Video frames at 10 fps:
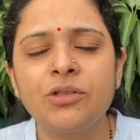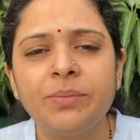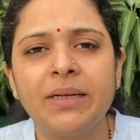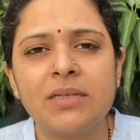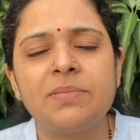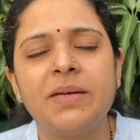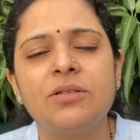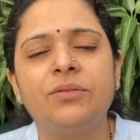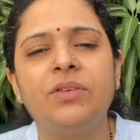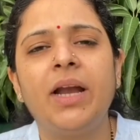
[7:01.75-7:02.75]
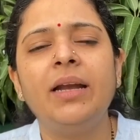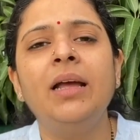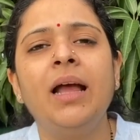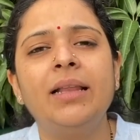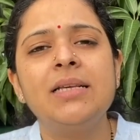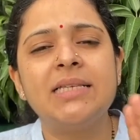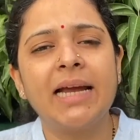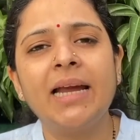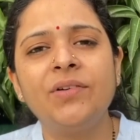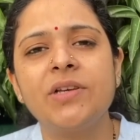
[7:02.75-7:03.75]
to be in a space of threat, the
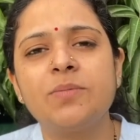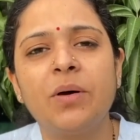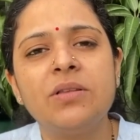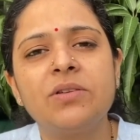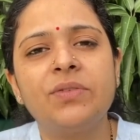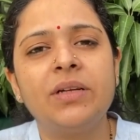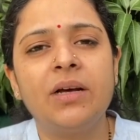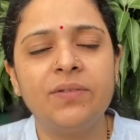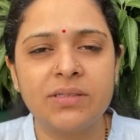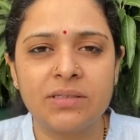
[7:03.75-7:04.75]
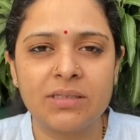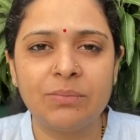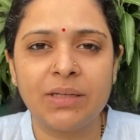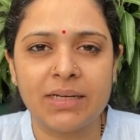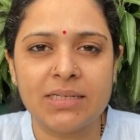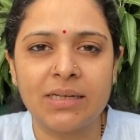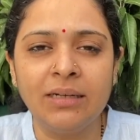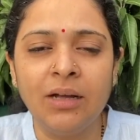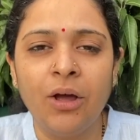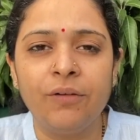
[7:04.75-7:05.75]
second response of the nervous system kicks in,
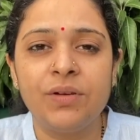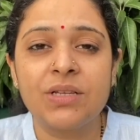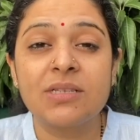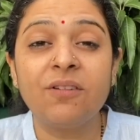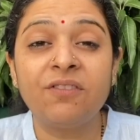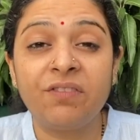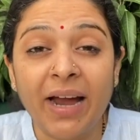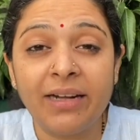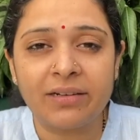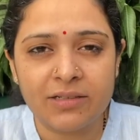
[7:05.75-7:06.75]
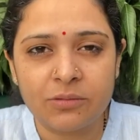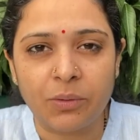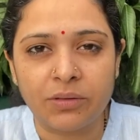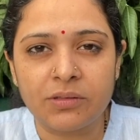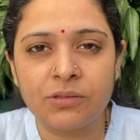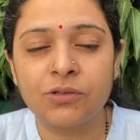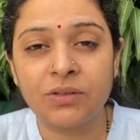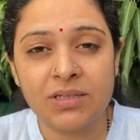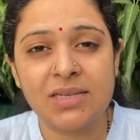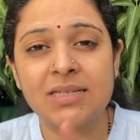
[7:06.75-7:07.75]
which is the fight response. So
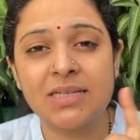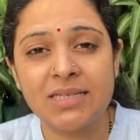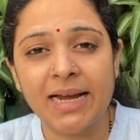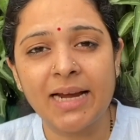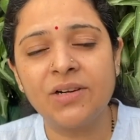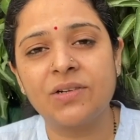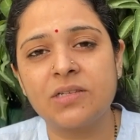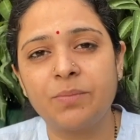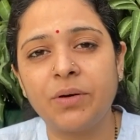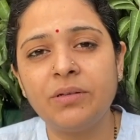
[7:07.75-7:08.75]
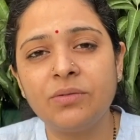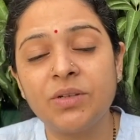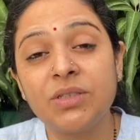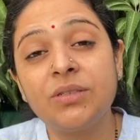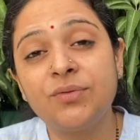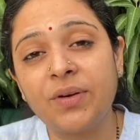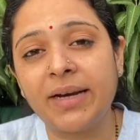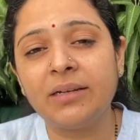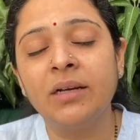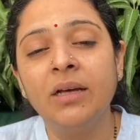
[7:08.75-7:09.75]
this is the second response, which is fight.